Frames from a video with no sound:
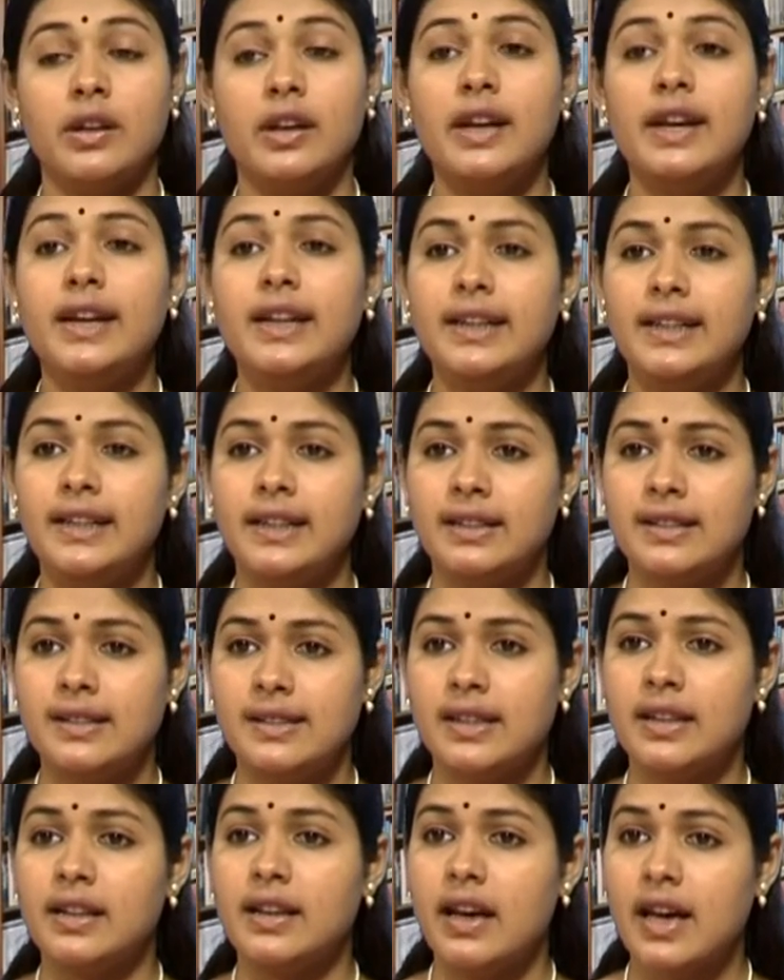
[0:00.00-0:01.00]
He is
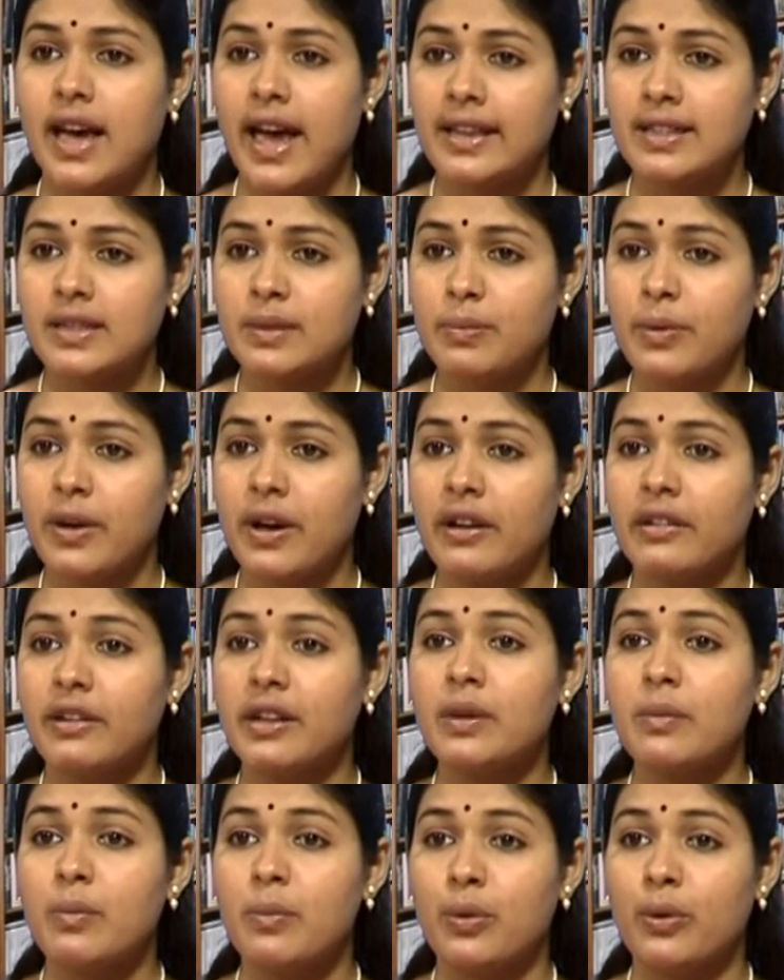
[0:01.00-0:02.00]
an aspiring
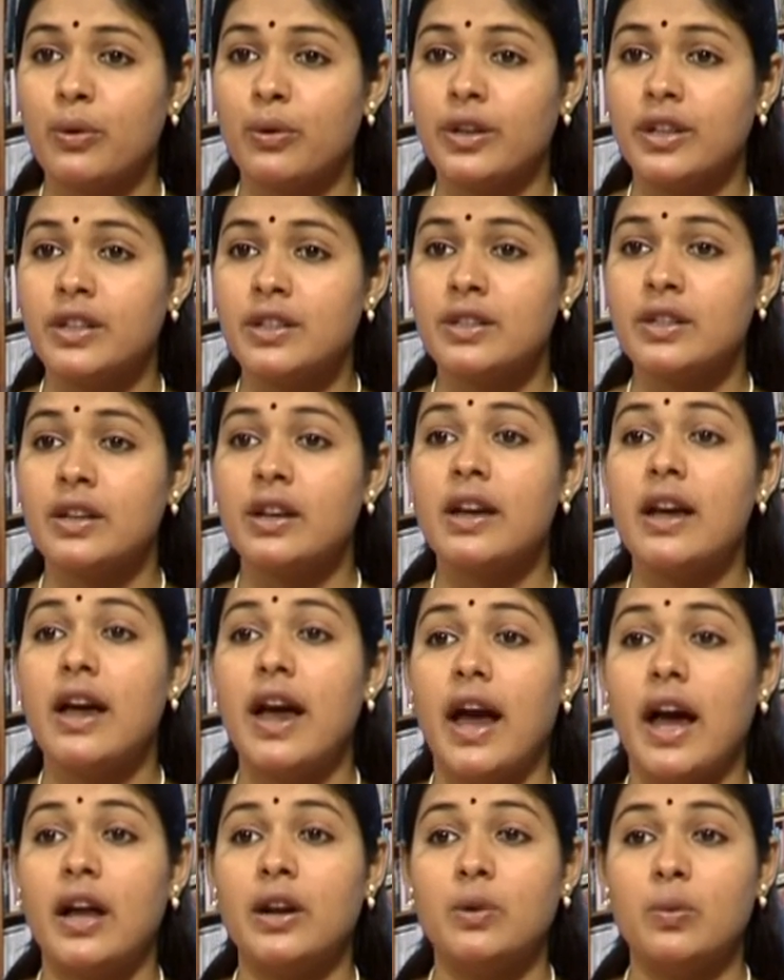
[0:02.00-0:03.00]
poet
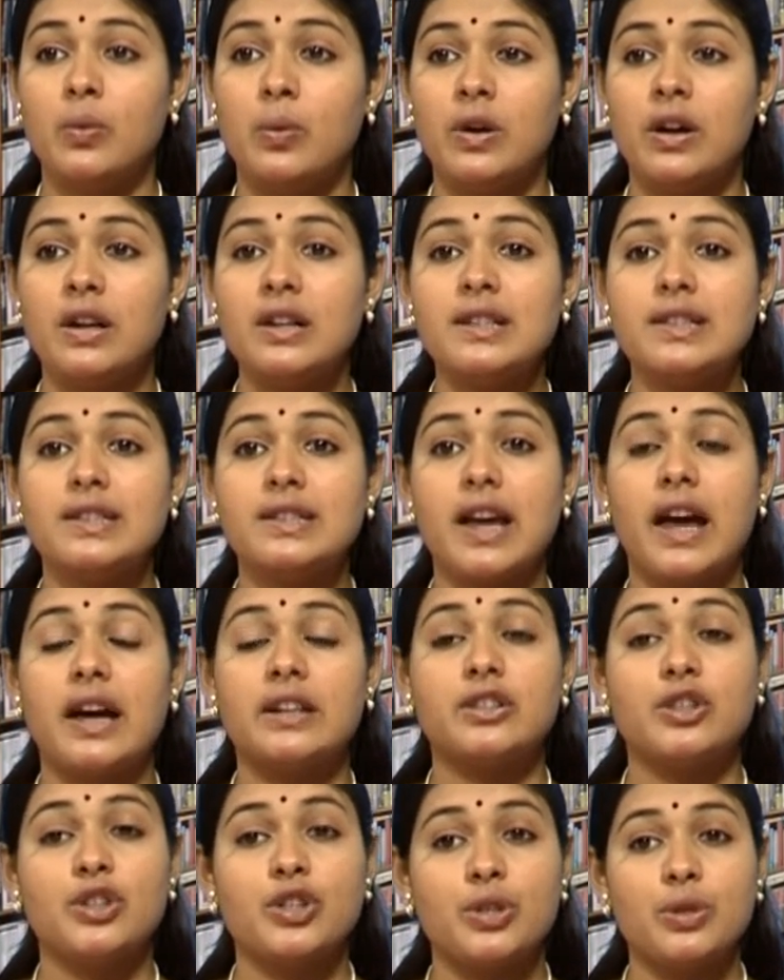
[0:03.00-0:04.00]
and works at
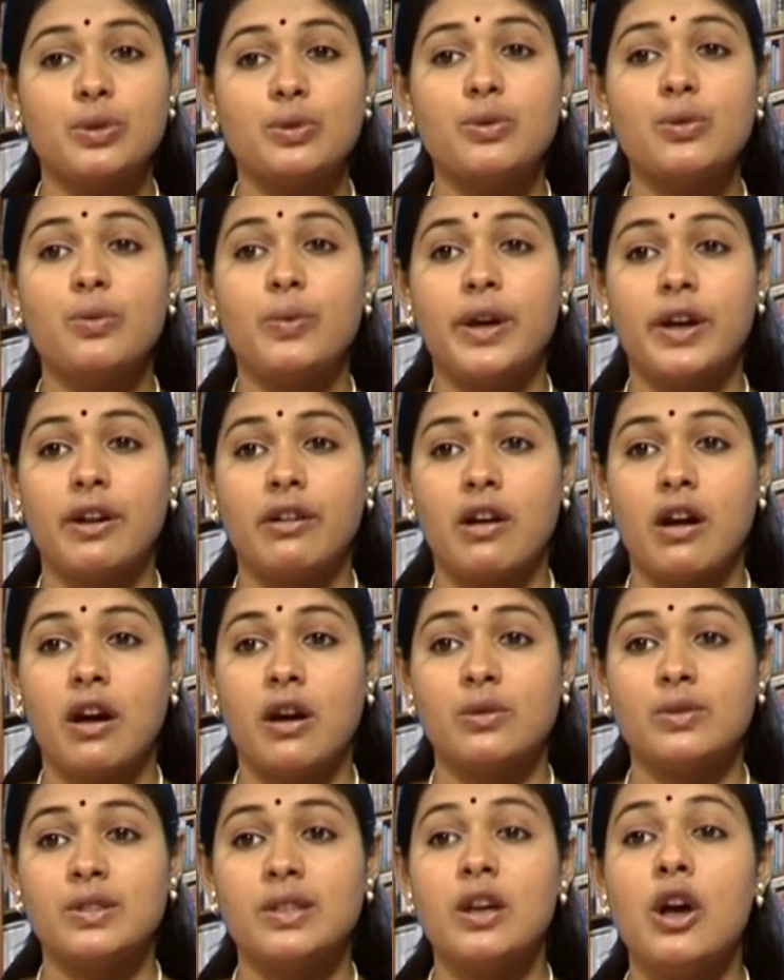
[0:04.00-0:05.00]
a shoe
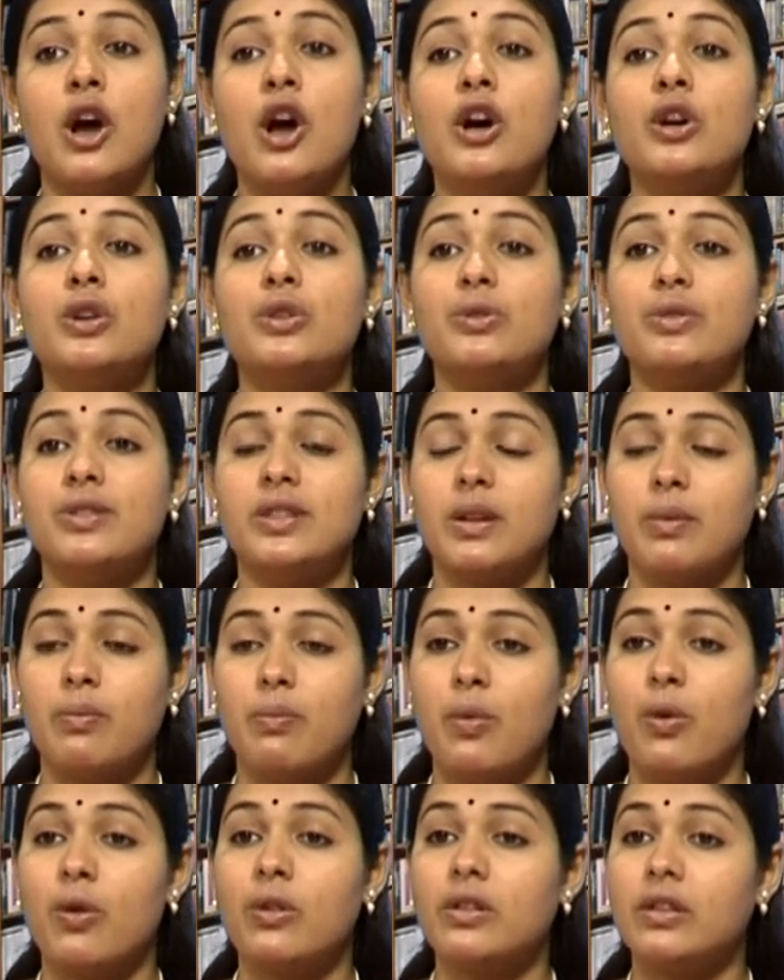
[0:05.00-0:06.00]
warehouse to
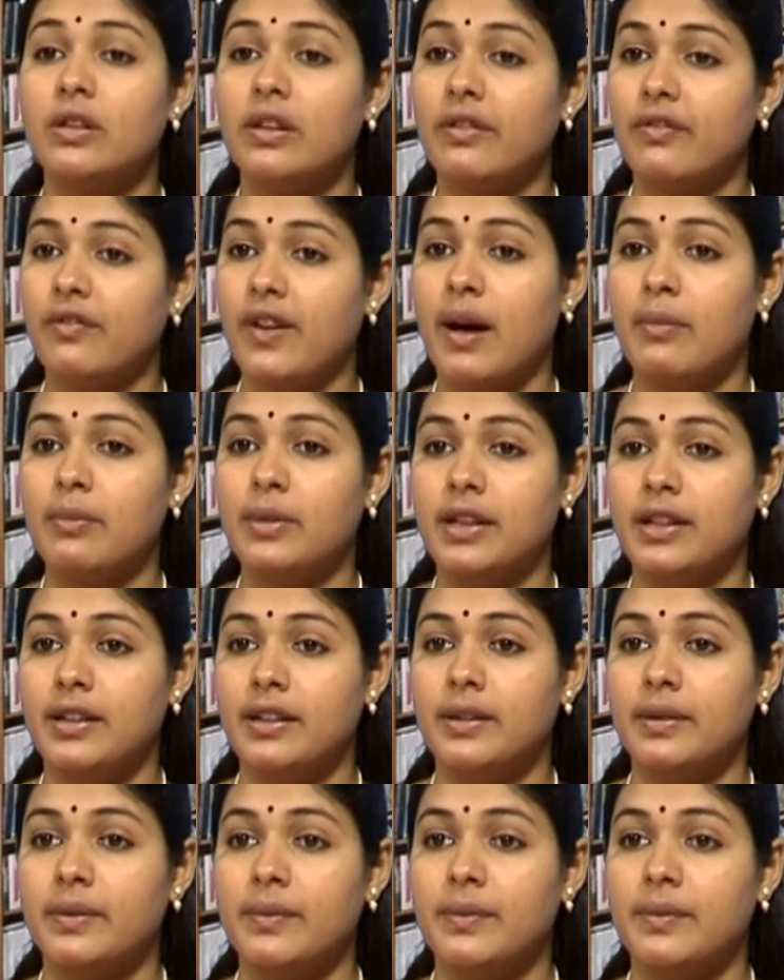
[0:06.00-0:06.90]
support the family.